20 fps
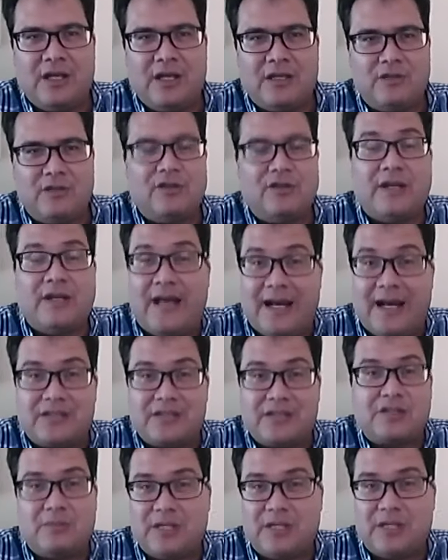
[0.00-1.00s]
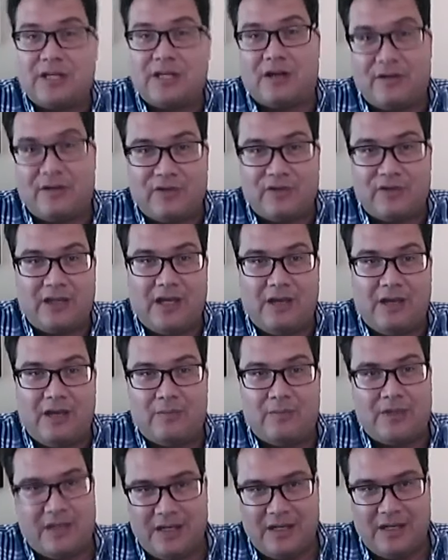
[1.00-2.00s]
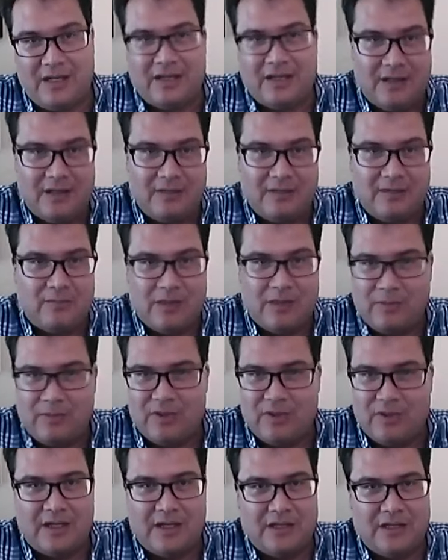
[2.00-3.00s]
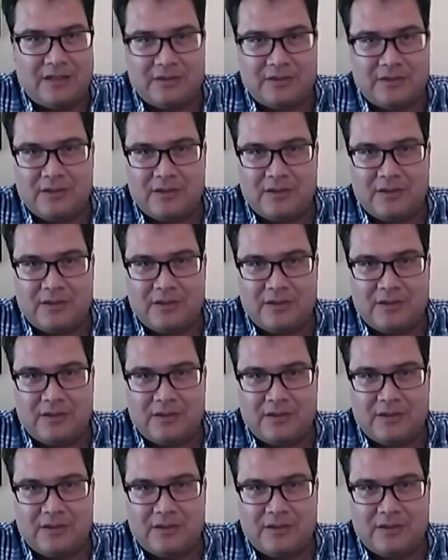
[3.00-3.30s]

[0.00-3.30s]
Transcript: you then ask them to get off the game and they, and they maybe they, uh,